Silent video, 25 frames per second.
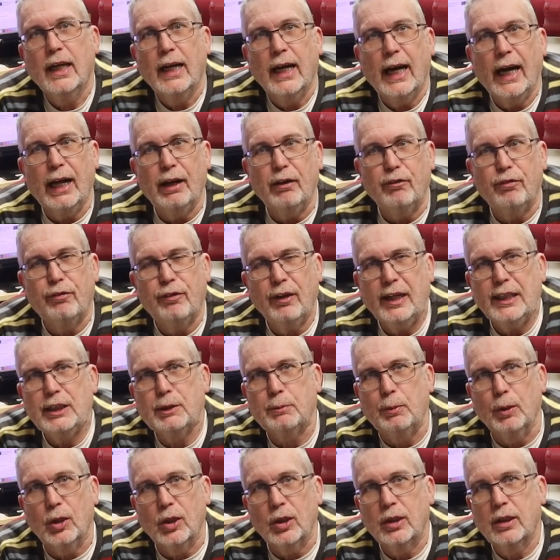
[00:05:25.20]
and
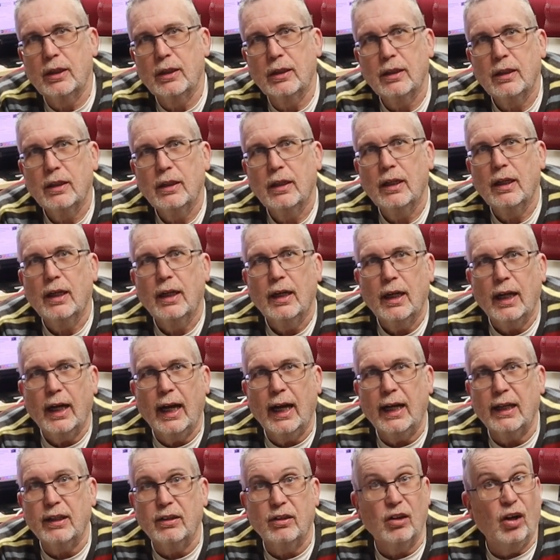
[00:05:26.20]
Facebook
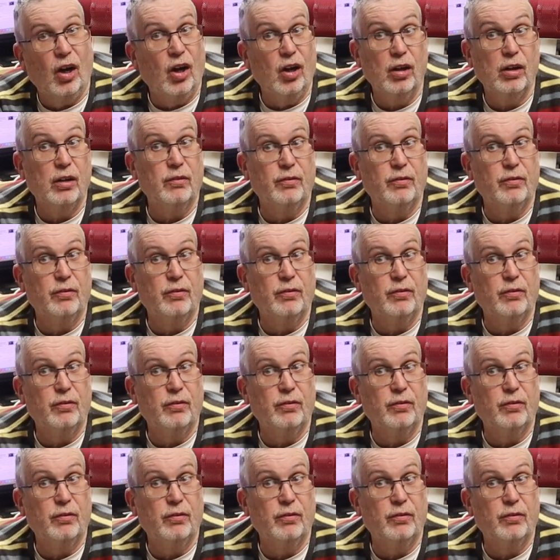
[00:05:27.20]
and all